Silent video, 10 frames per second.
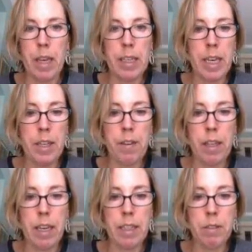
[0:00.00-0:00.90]
again, you've
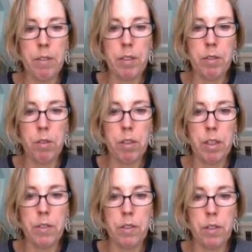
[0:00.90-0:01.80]
got lots of
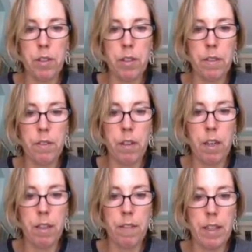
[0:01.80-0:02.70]
resources for
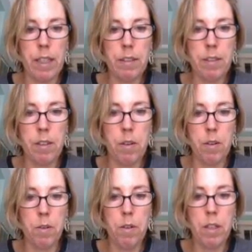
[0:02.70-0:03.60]
all of this.
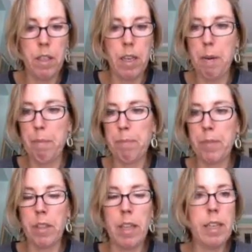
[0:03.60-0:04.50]
So
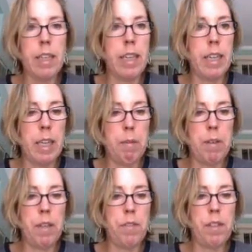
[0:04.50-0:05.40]
good luck, and let
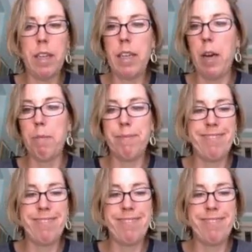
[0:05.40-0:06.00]
me know if you need any help.